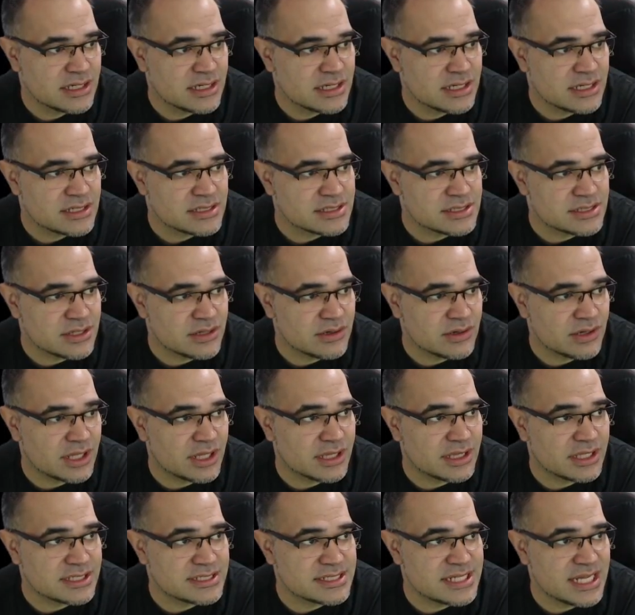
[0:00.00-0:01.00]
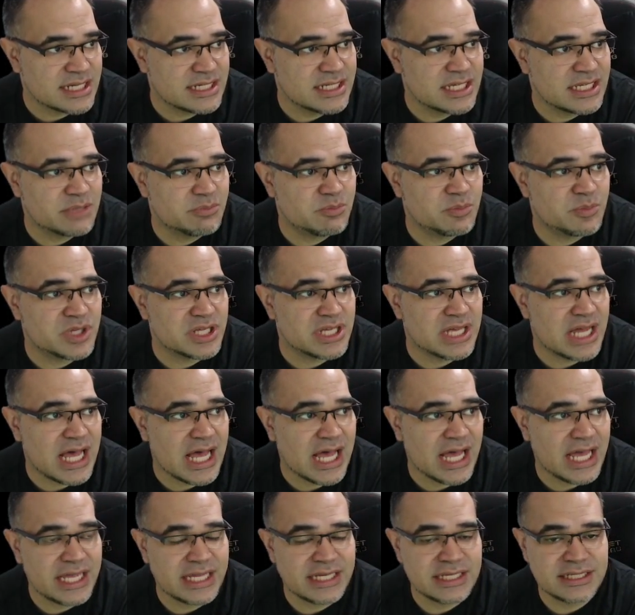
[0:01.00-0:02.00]
So the technique
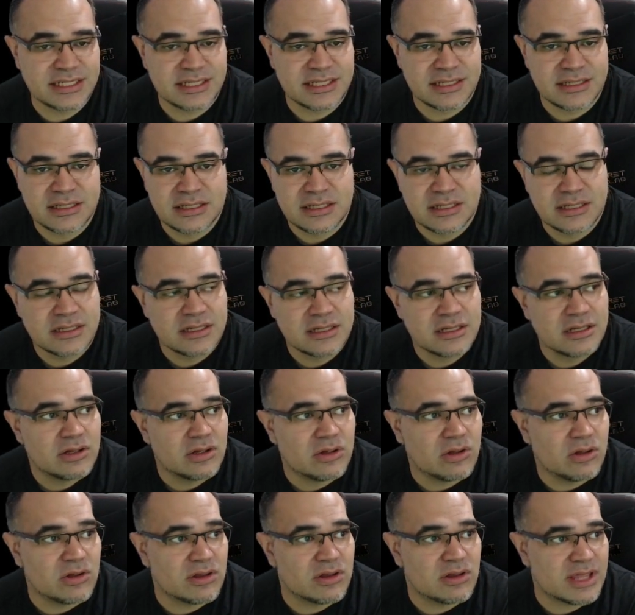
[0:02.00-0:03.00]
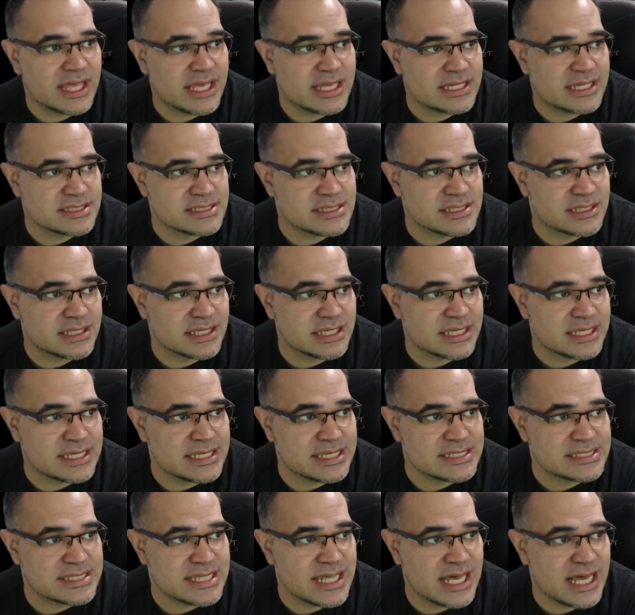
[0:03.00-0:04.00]
behind ult canceling
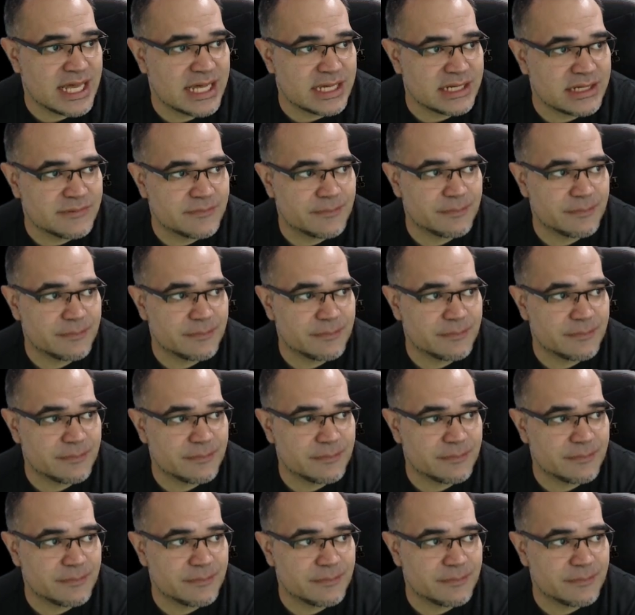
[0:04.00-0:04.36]
is that